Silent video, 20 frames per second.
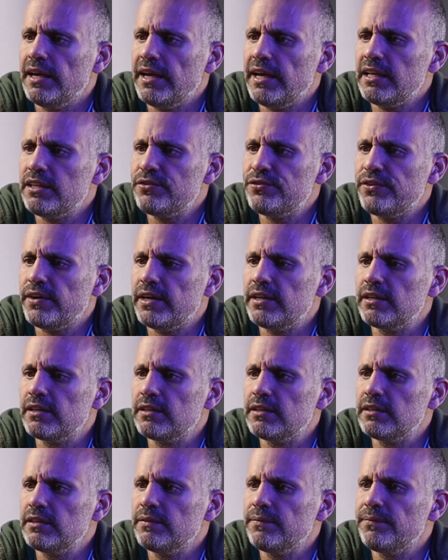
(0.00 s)
And
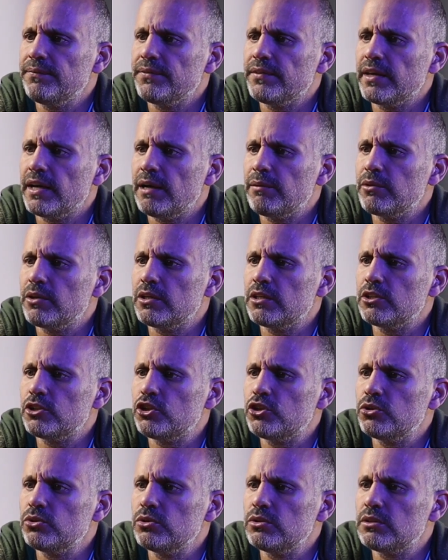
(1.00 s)
finally, I'm gonna
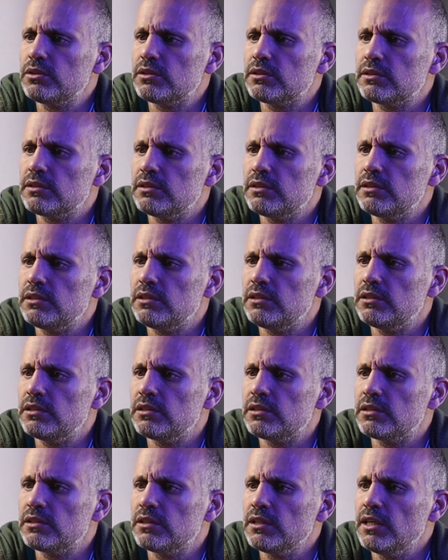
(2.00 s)
choose
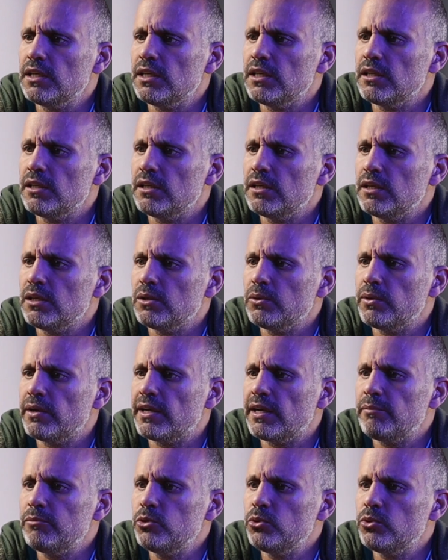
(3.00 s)
here
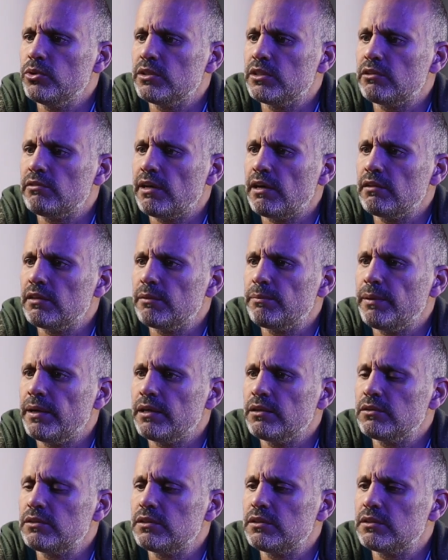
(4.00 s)
when I'm doing the
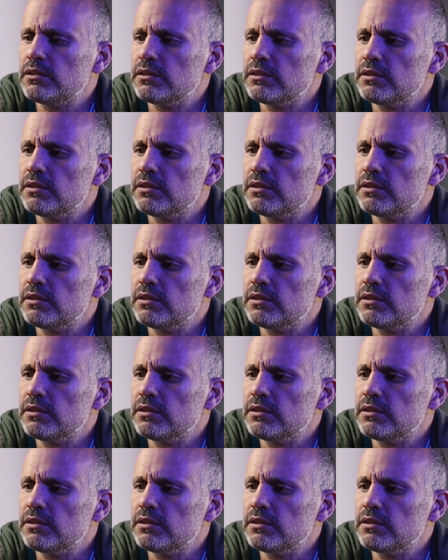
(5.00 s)
roundabout.